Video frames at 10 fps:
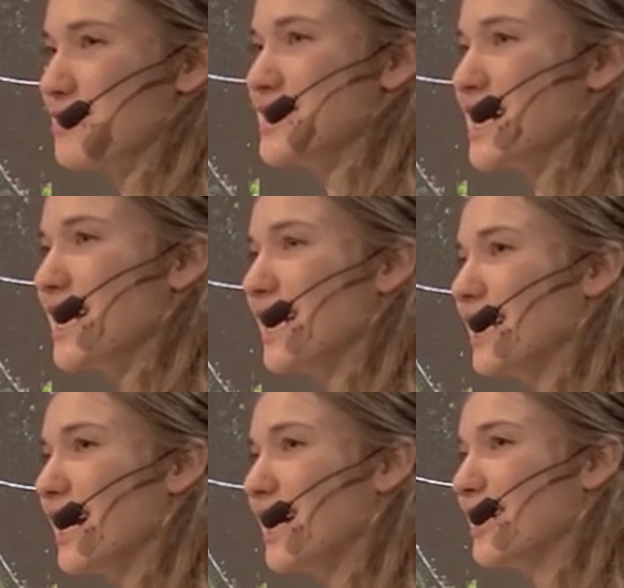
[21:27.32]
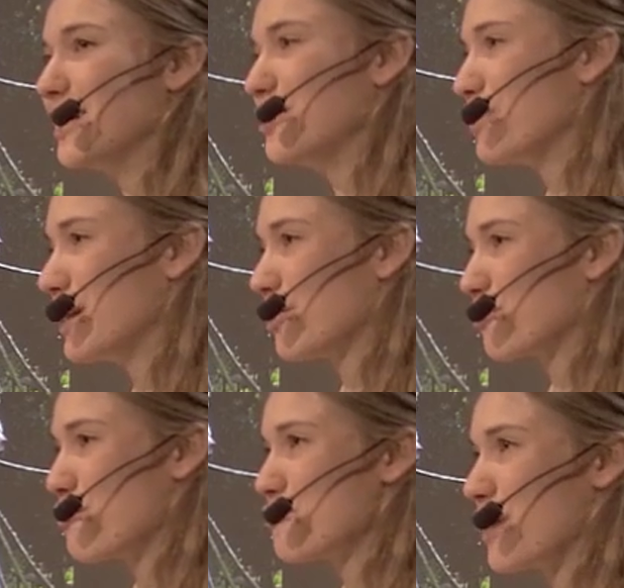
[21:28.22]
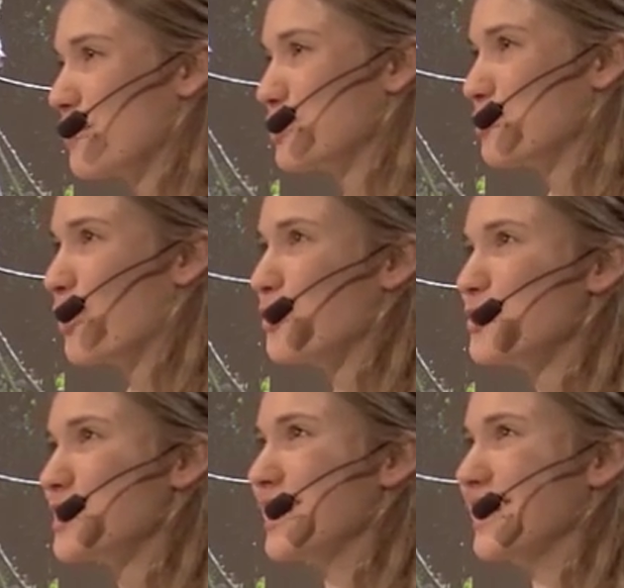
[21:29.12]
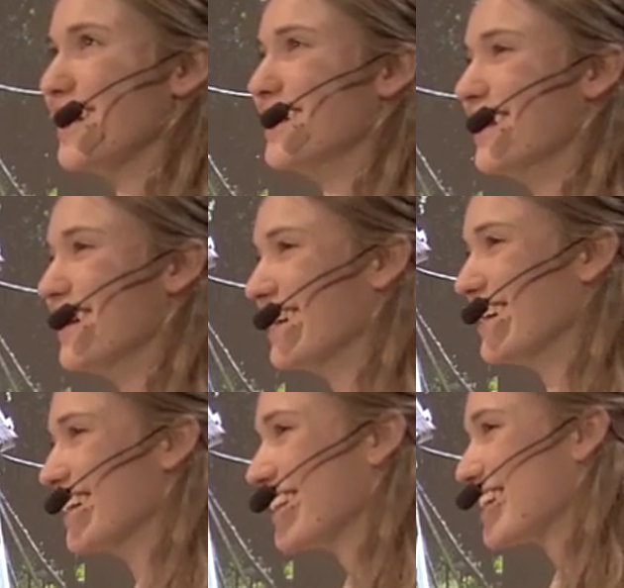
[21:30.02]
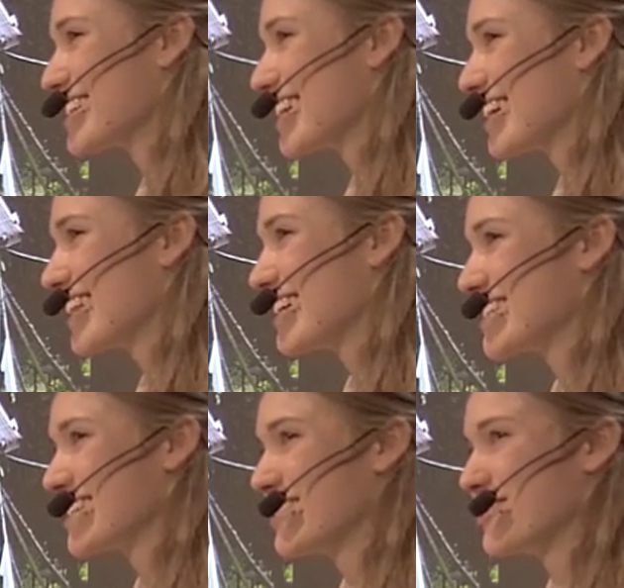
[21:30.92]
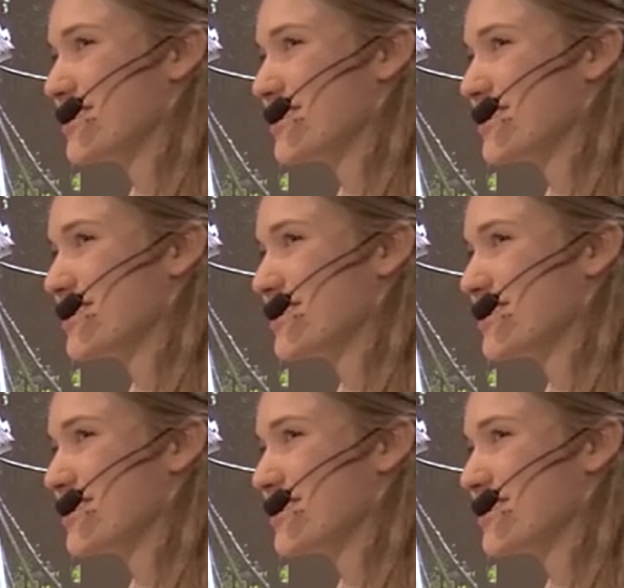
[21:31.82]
every day and being thrown around a boat and things like that.